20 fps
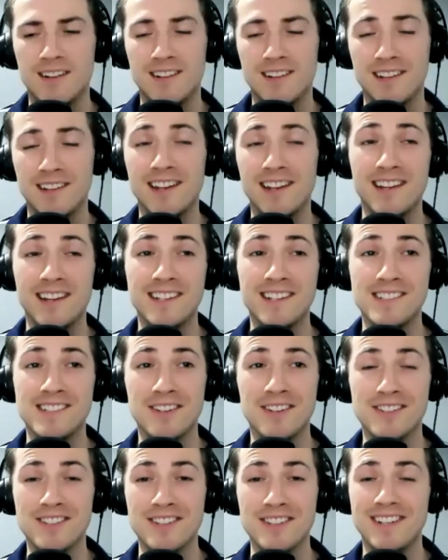Yeah, that is the
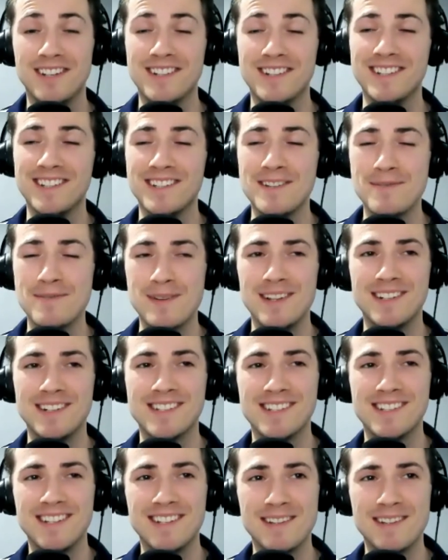other side of it as well,
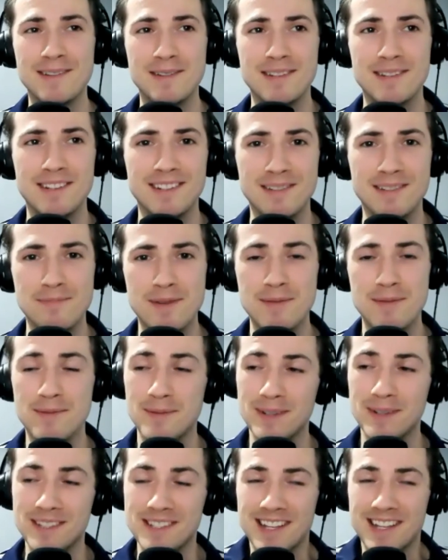isn't it? Is people
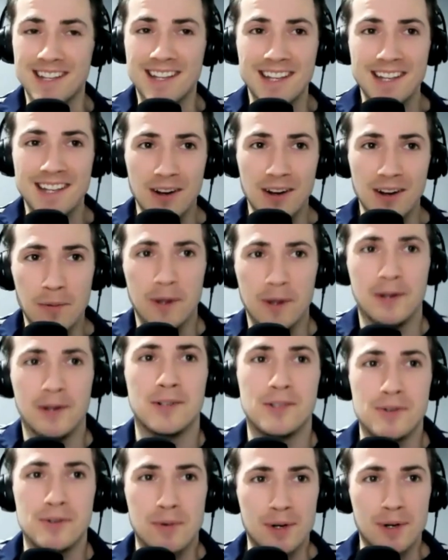might think, oh, why
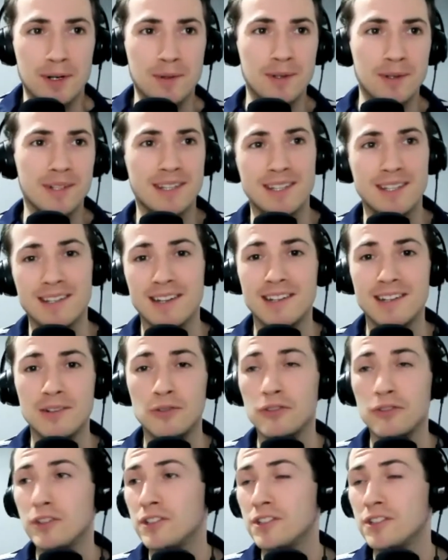don't you work with
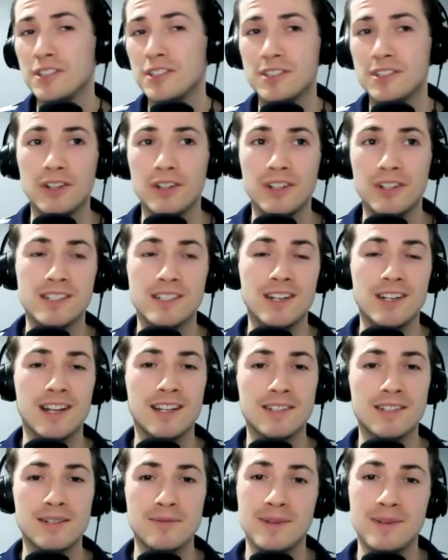nutritionists or this or that?
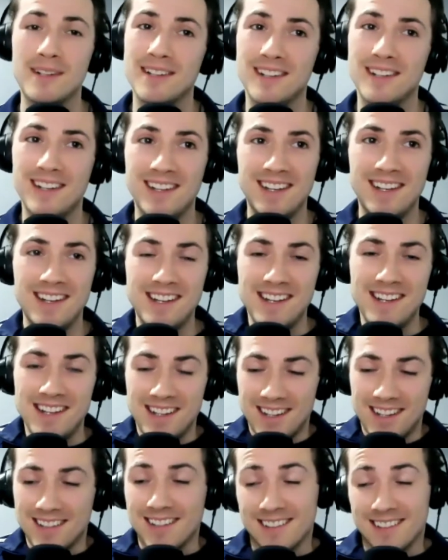It's like, well,
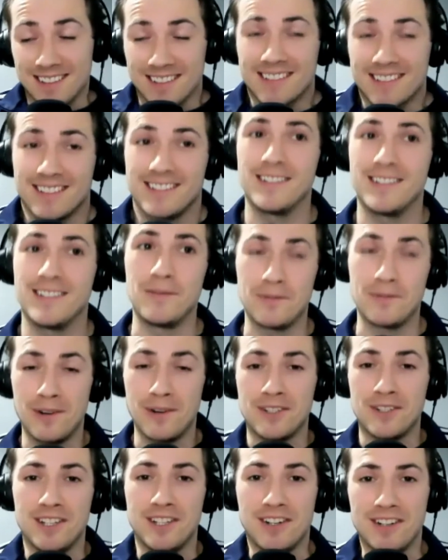like
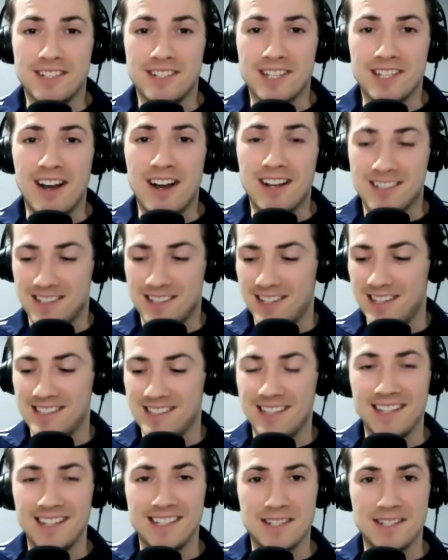unfortunately, there is a cost to these
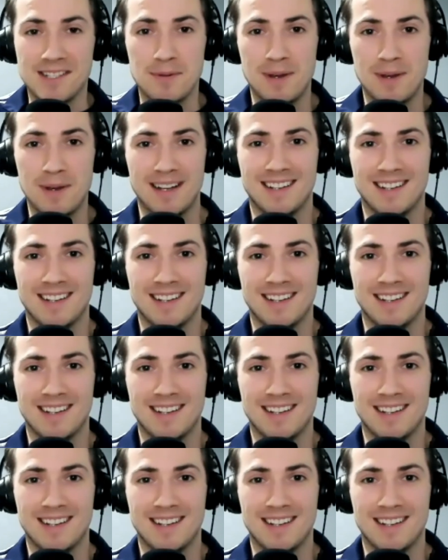things as well.